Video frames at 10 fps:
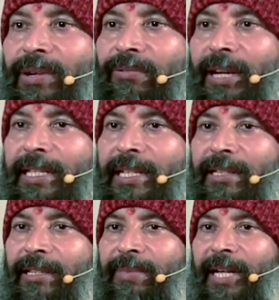
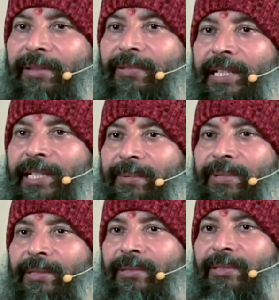Watching the breath will
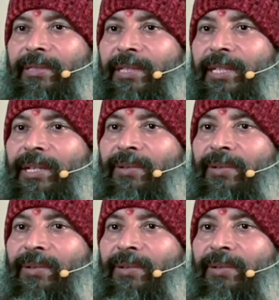give you,